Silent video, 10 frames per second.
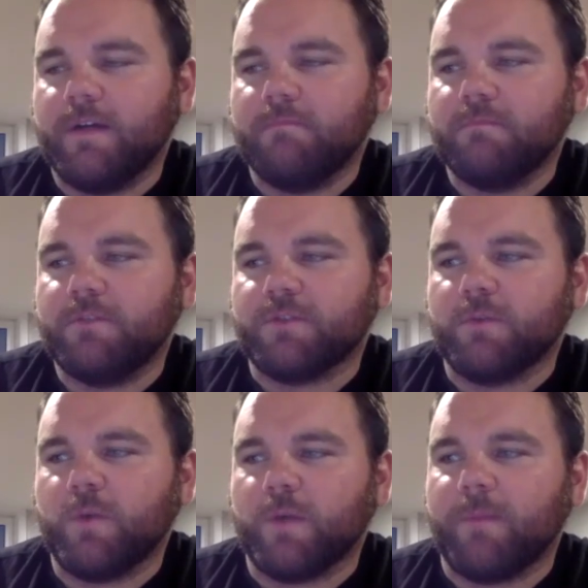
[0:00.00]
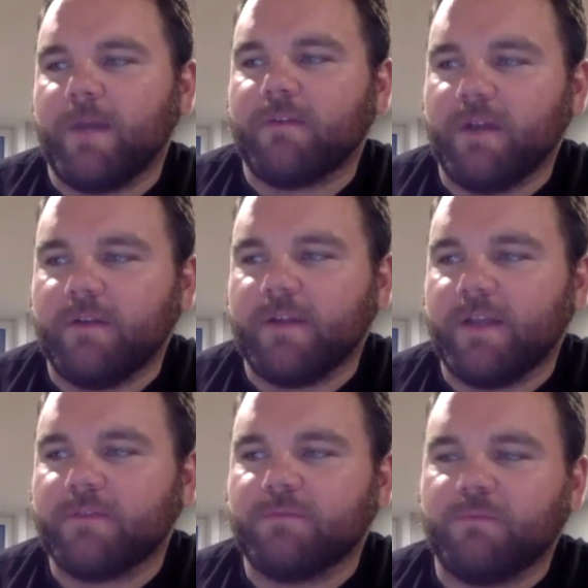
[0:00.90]
Just a quick background, I
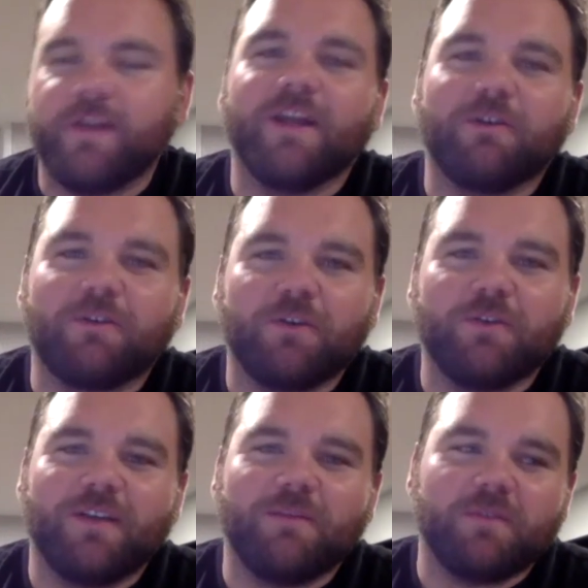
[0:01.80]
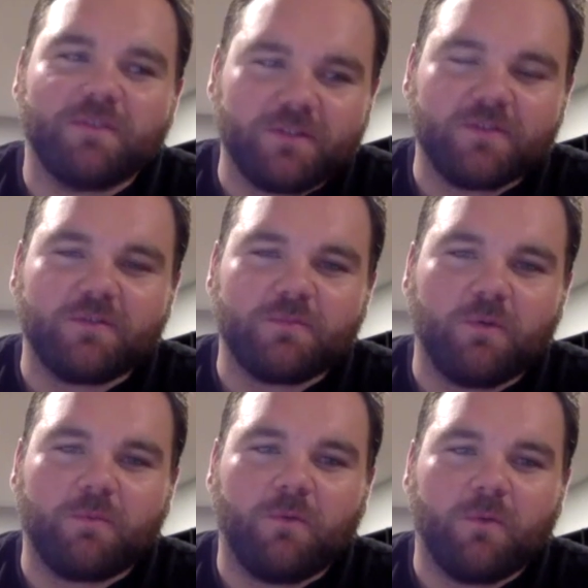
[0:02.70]
guess. Right now, currently, I'm the assistant
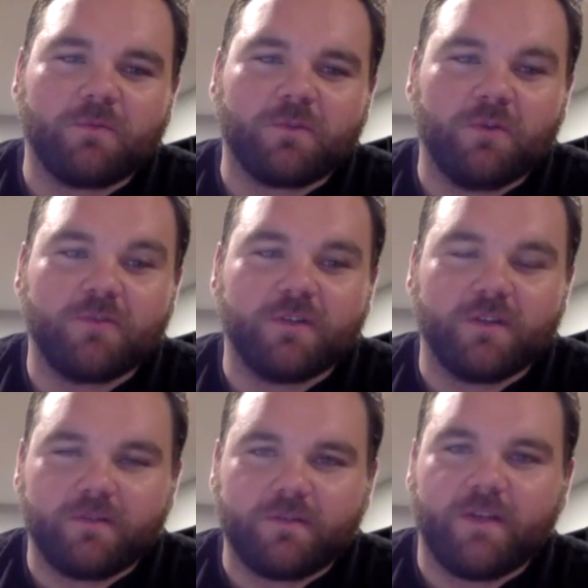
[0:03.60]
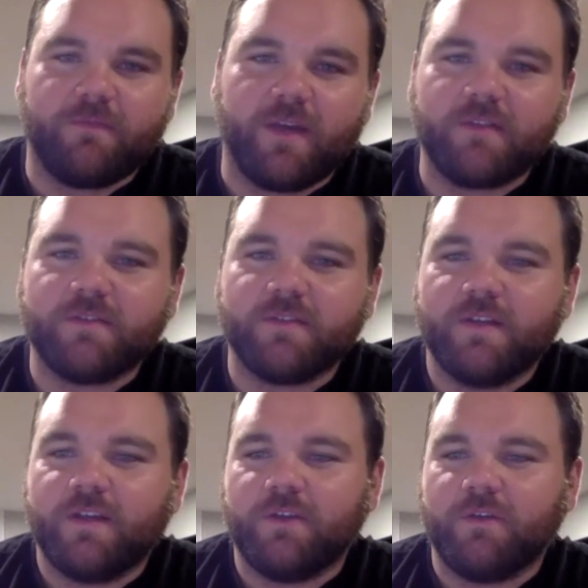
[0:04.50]
sport performance coach at St. FX
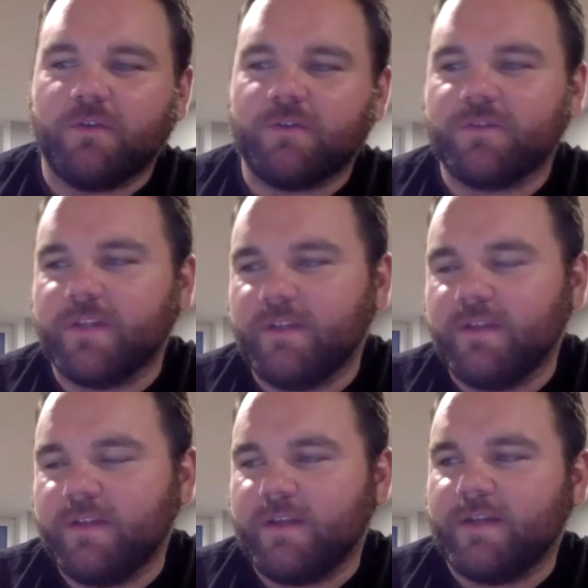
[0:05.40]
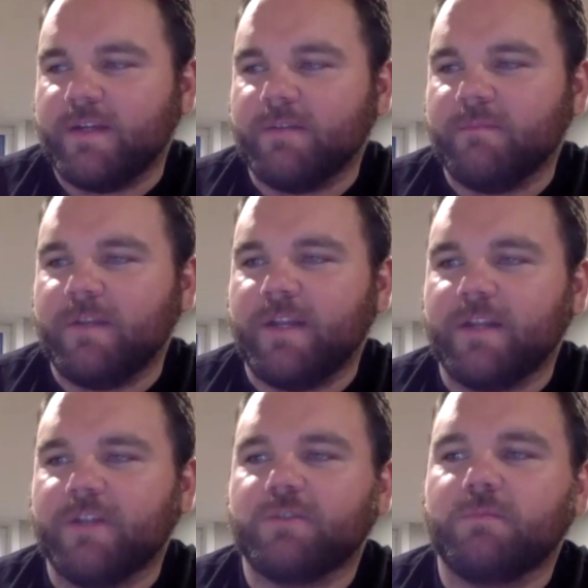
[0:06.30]
University in
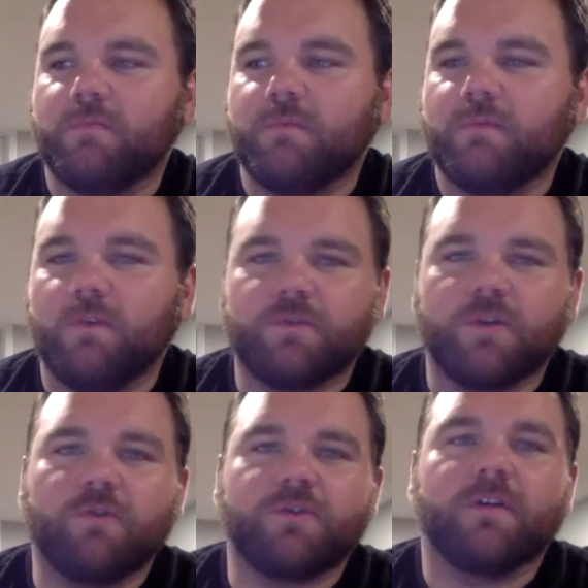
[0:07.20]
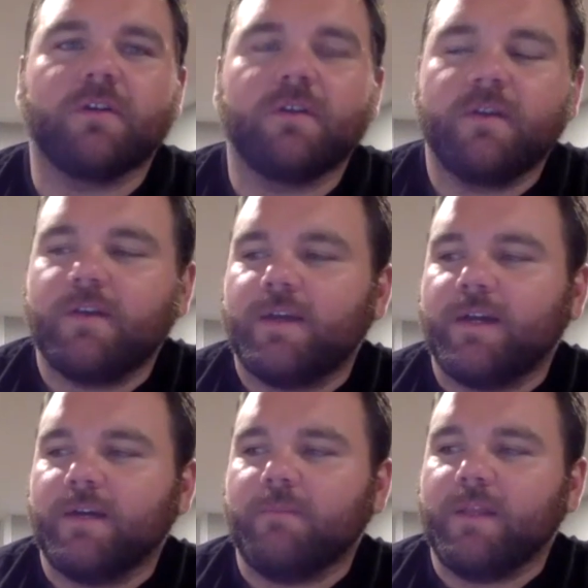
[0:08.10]
Antigonish, Nova Scotia.
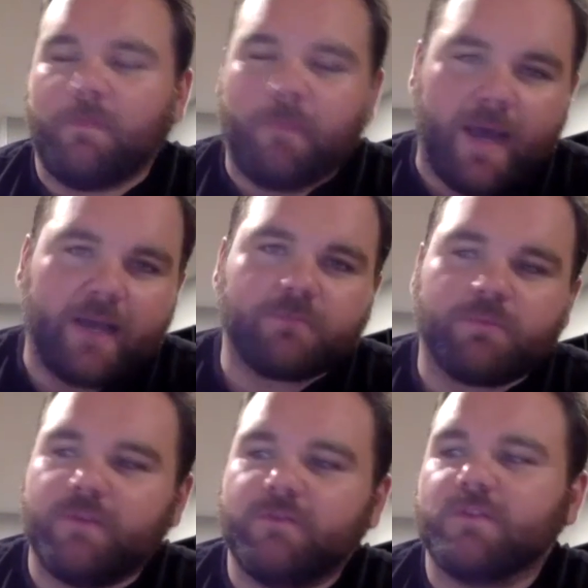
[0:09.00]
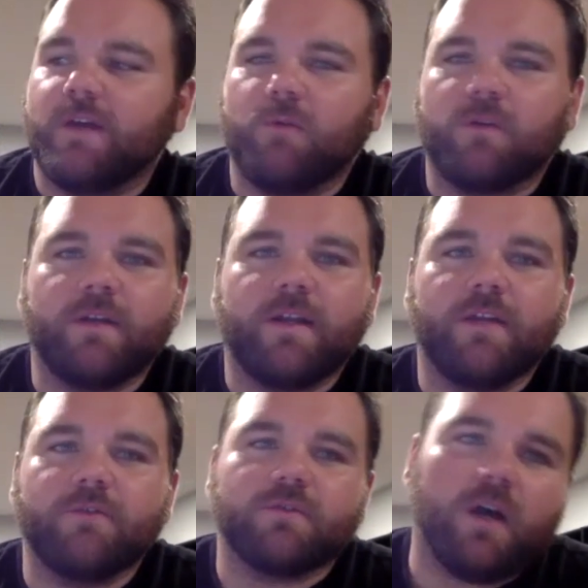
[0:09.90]
In the past, previously, I worked at
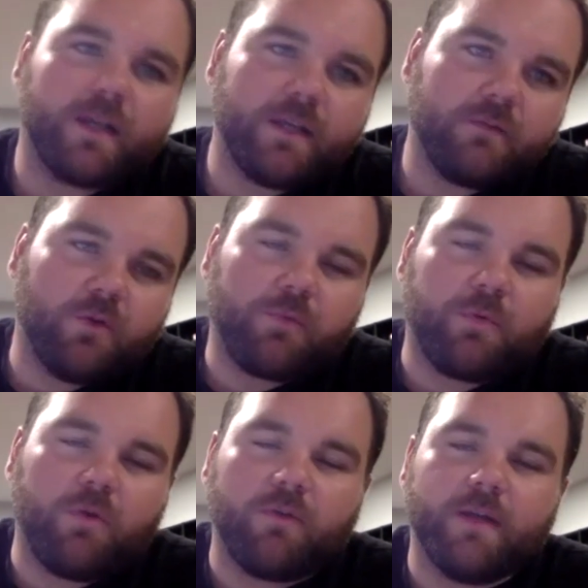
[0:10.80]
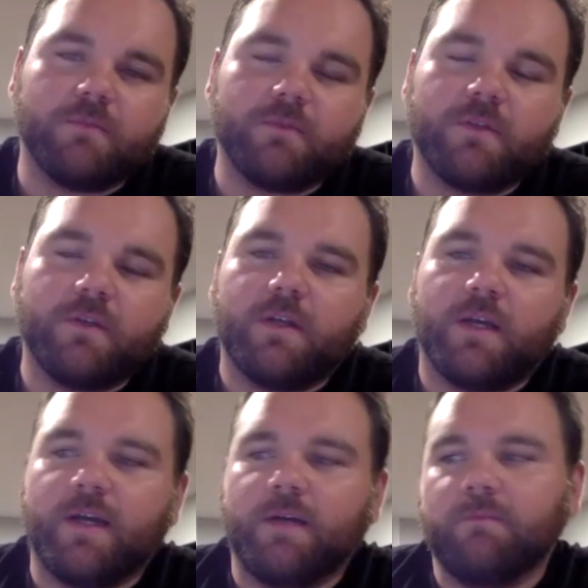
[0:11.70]
Andrews Hockey Growth Programs,
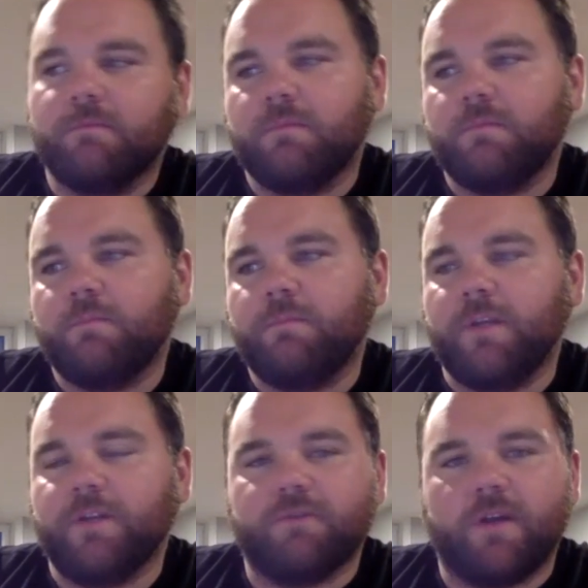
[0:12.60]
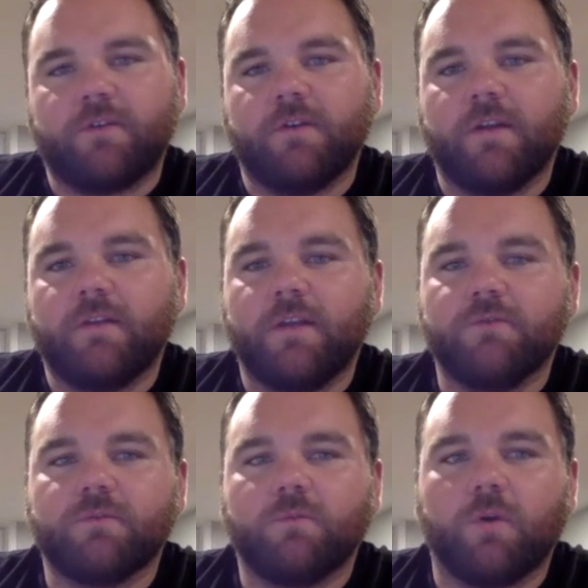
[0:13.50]
being a director at
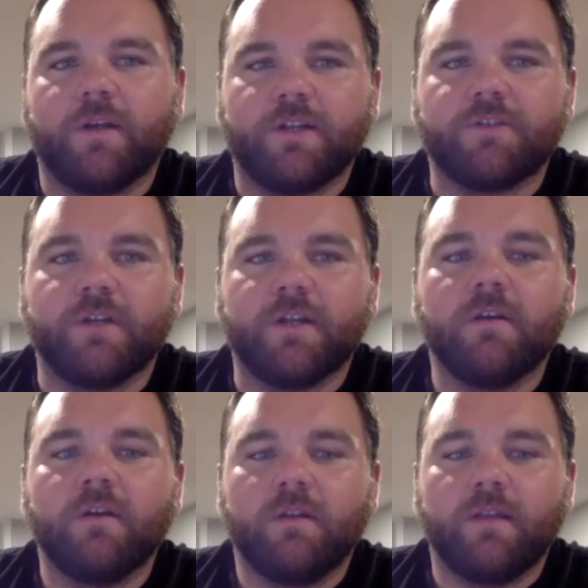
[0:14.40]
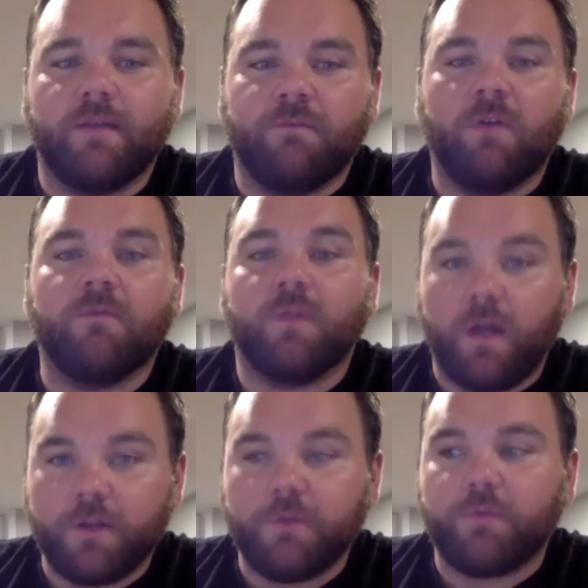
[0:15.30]
Andrews Sport Conditioning. That involved a
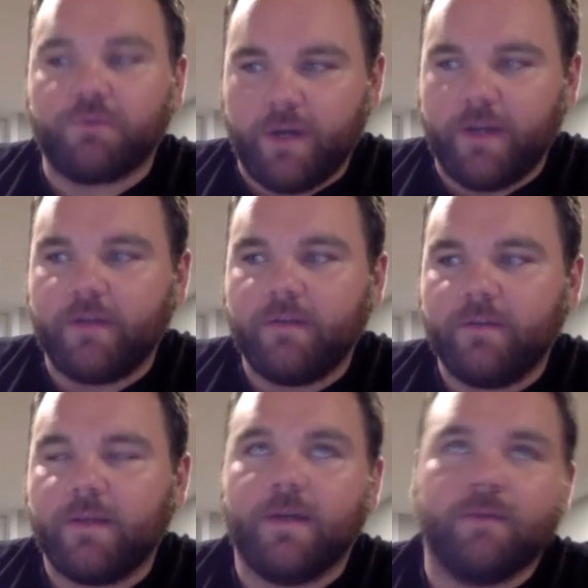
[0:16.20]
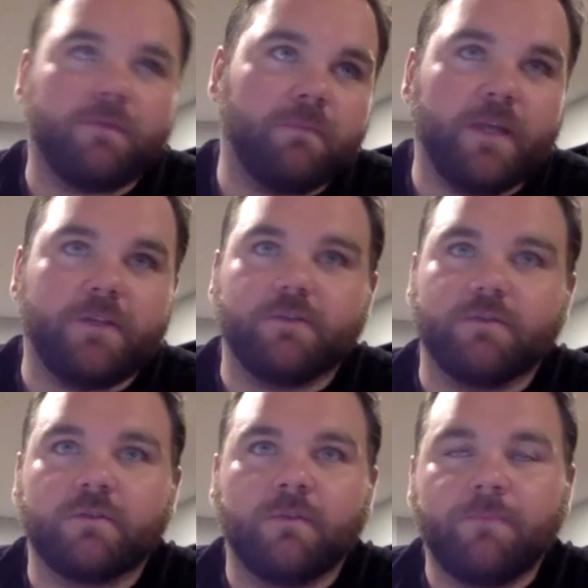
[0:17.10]
lot of youth training from
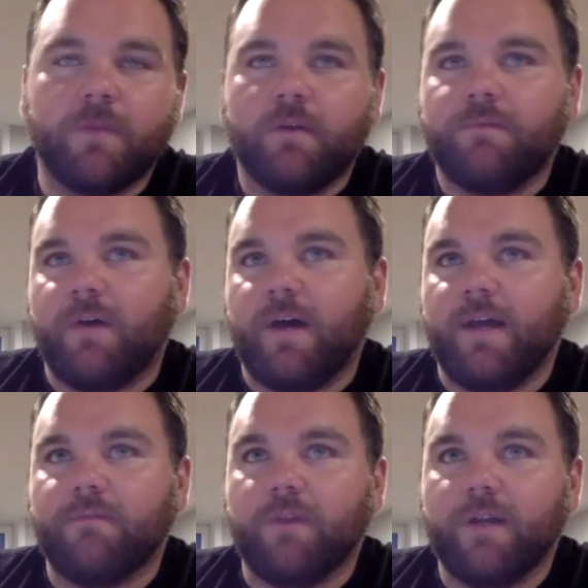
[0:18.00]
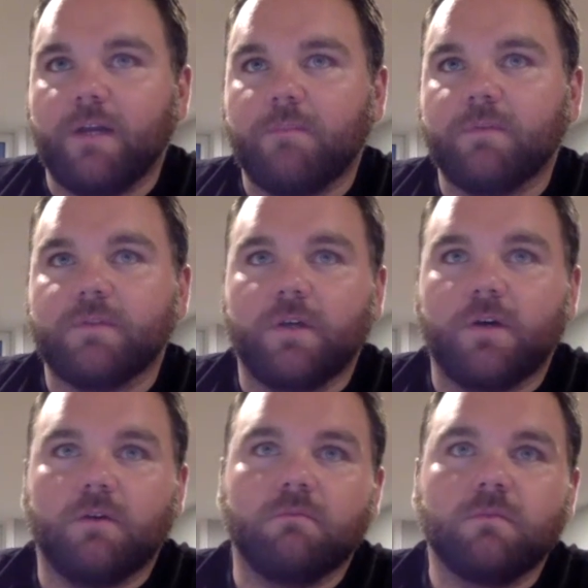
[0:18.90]
ages 5 right up
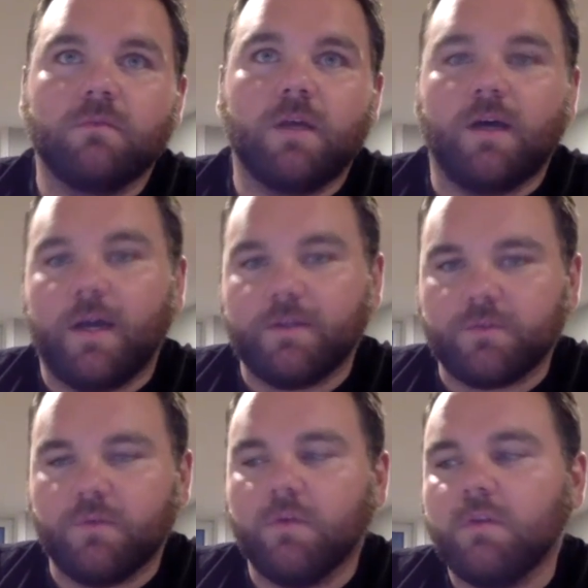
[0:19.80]
until high school.